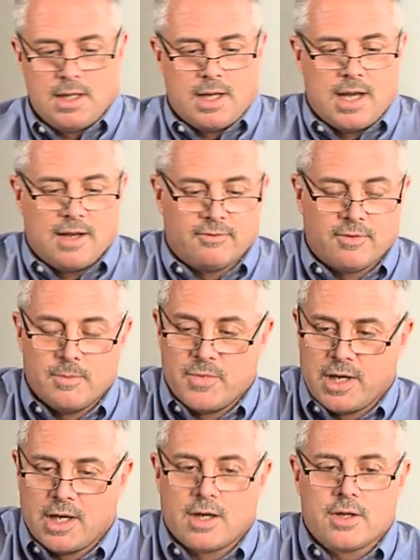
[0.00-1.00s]
And from
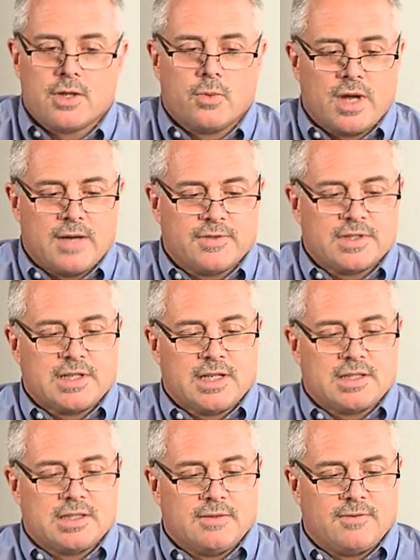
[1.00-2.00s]
there, the
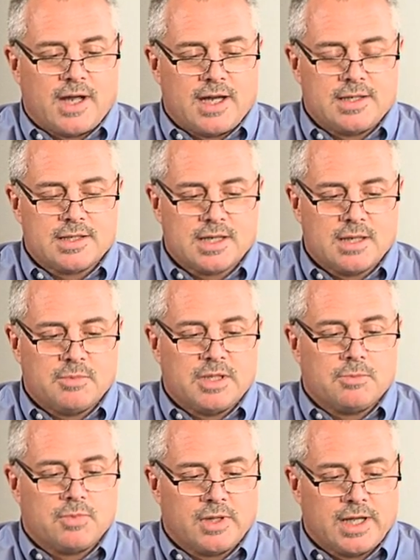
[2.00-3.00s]
WaferSense device can
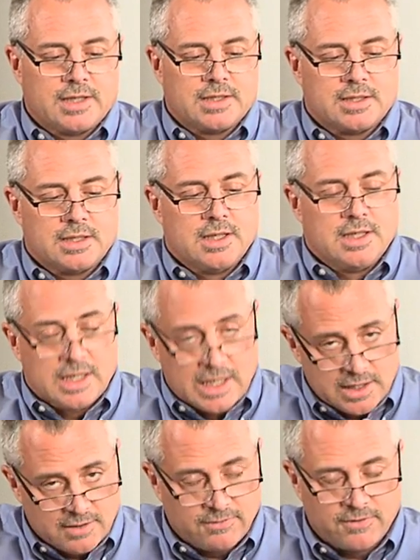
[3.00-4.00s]
be placed
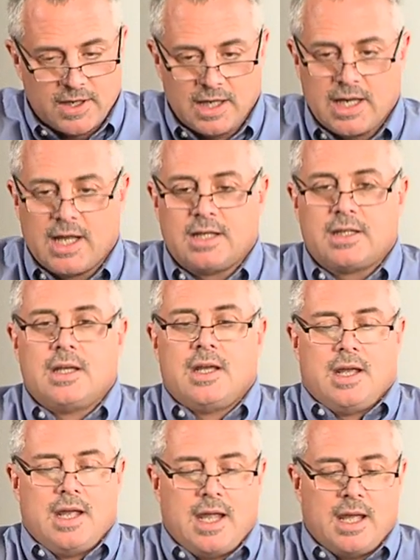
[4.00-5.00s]
in the front end
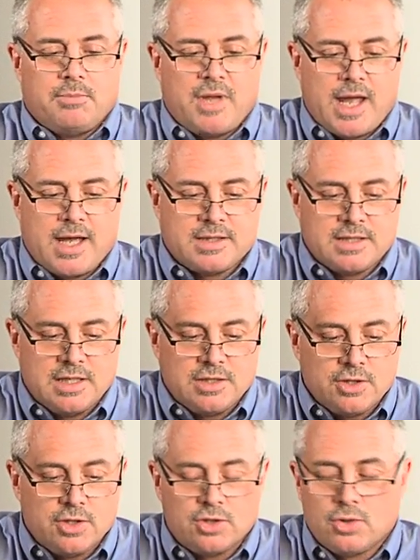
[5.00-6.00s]
and passed
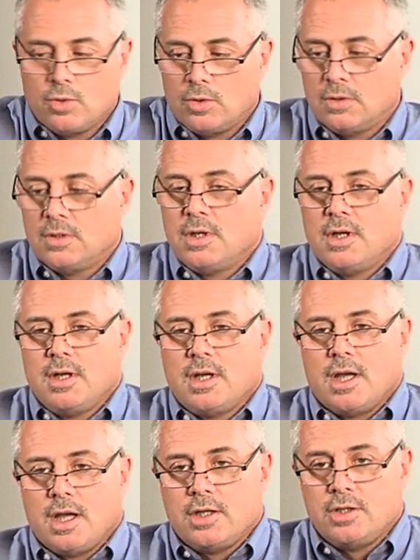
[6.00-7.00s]
into the tool.
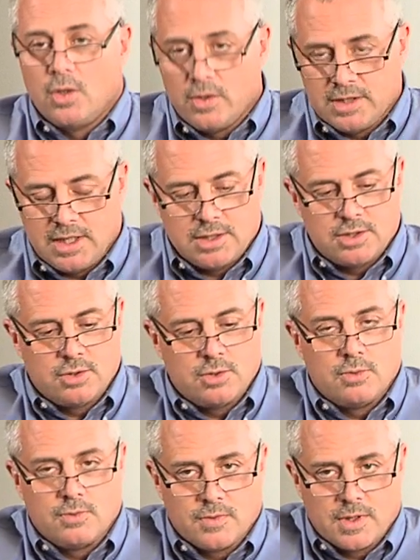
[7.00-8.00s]
Uh, no need
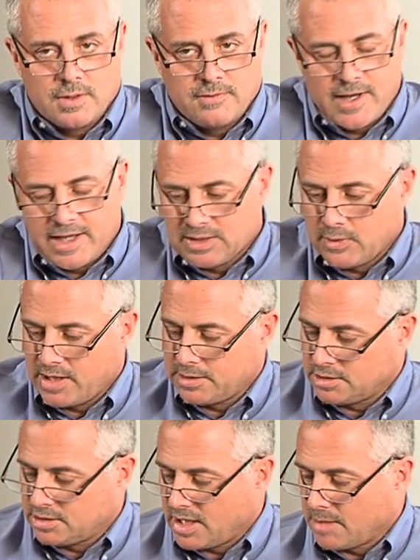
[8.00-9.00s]
to evacuate
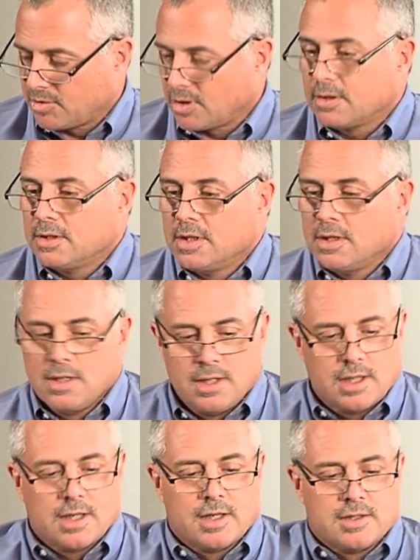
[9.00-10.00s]
the chamber
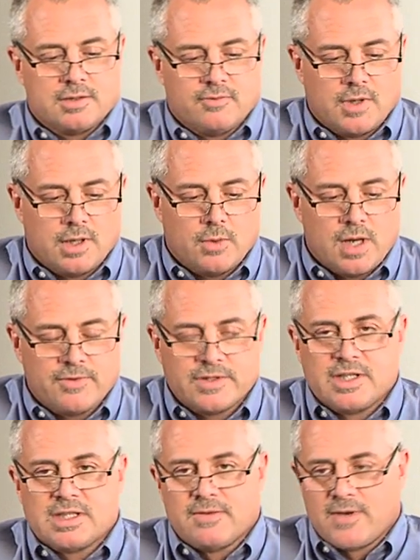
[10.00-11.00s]
because uh,
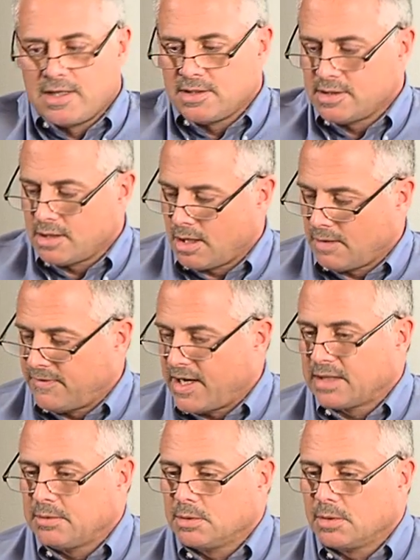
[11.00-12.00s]
WaferSense devices are
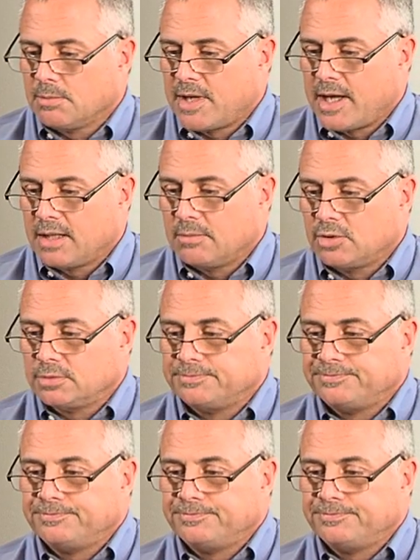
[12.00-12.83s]
vacuum compatible.